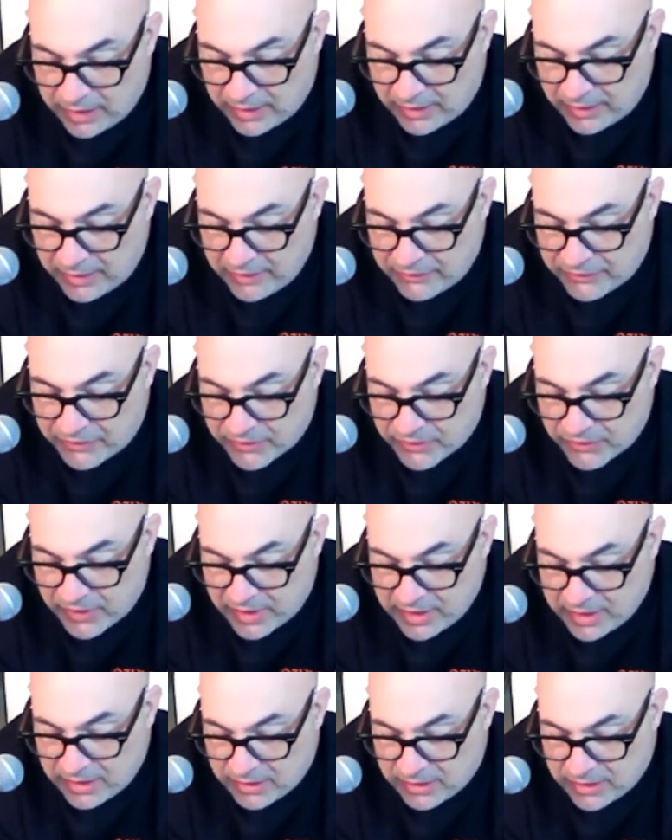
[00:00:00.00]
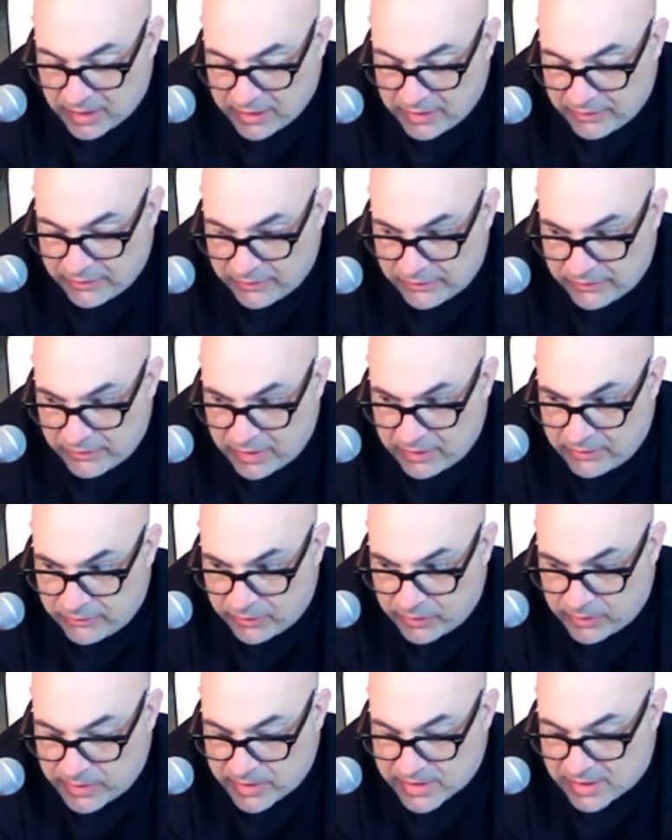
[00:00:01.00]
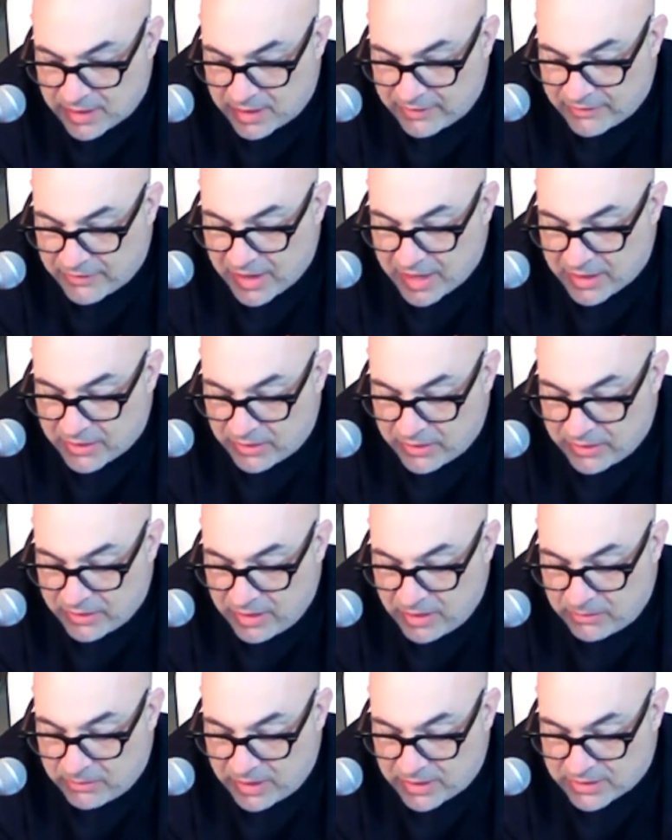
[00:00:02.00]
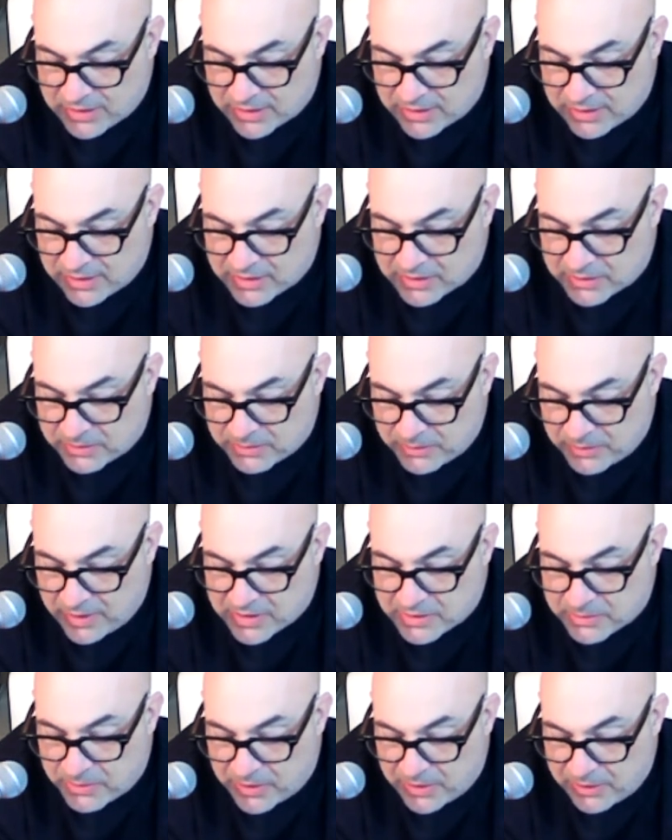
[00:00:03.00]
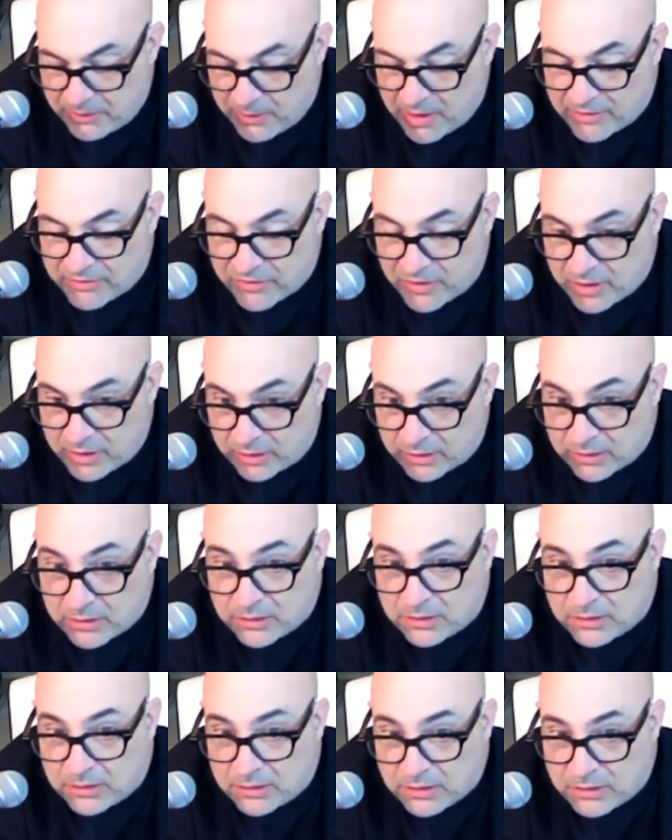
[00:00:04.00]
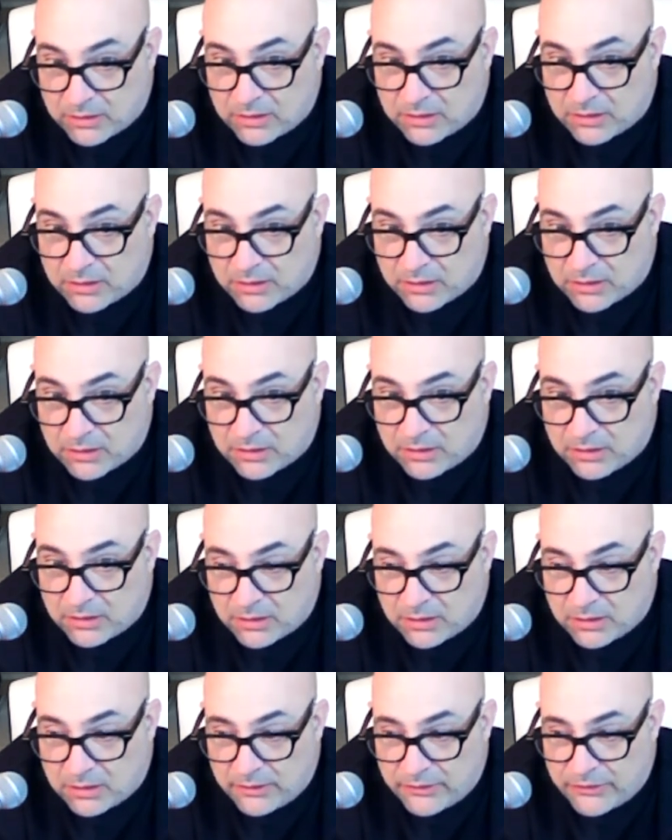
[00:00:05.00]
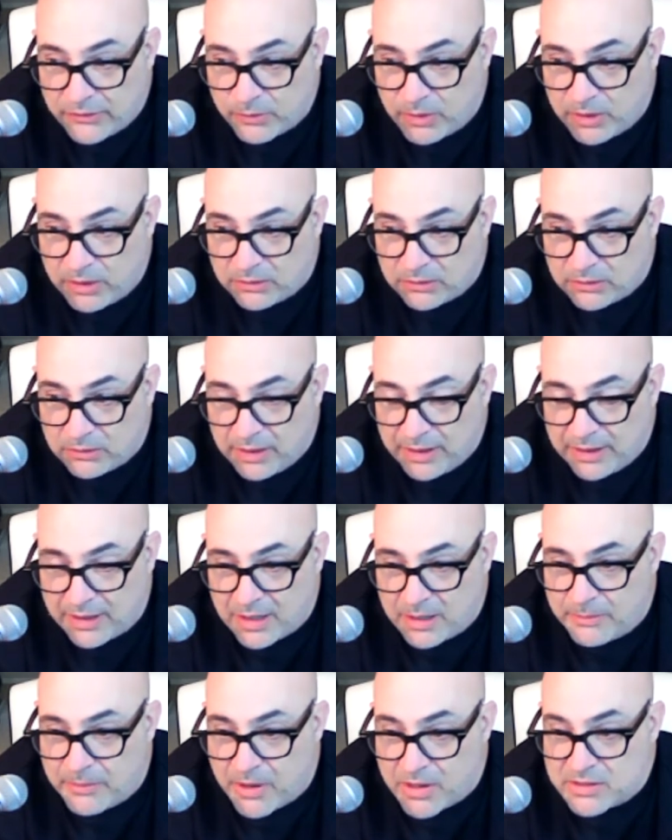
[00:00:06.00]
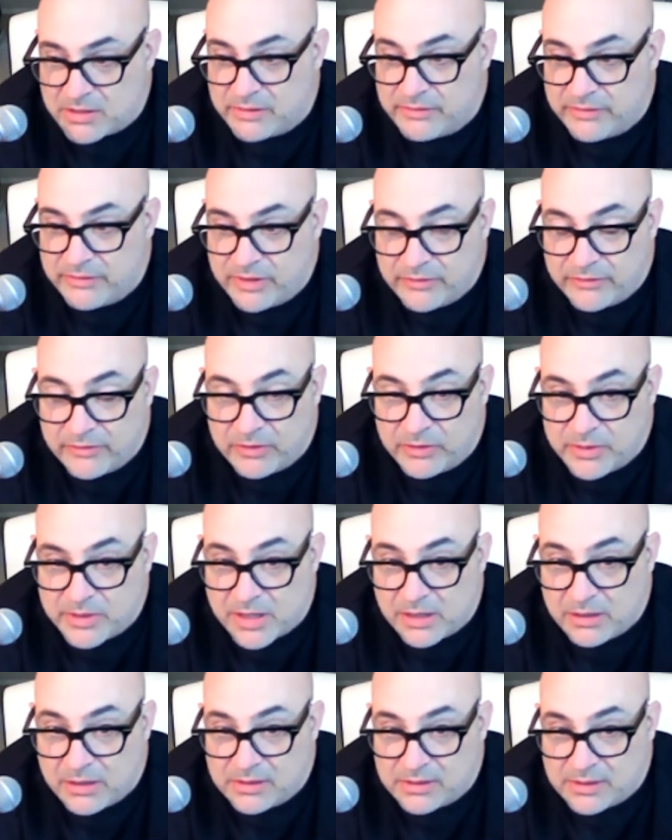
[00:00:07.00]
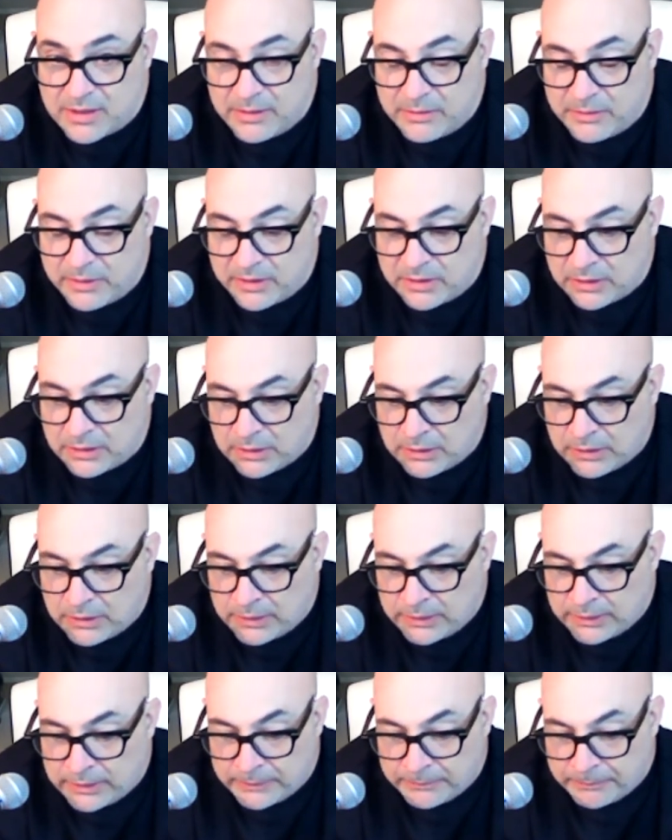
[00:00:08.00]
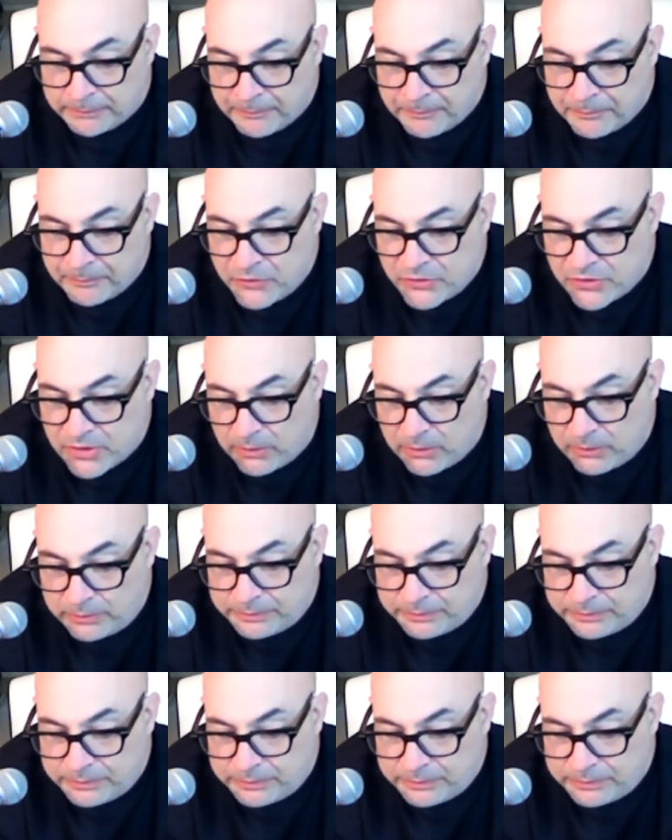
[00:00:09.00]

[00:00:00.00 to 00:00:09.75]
if there's any kind of influence that I've had on them, that's pretty gratifying as well. Any kind of positive influence, at least anyway. So,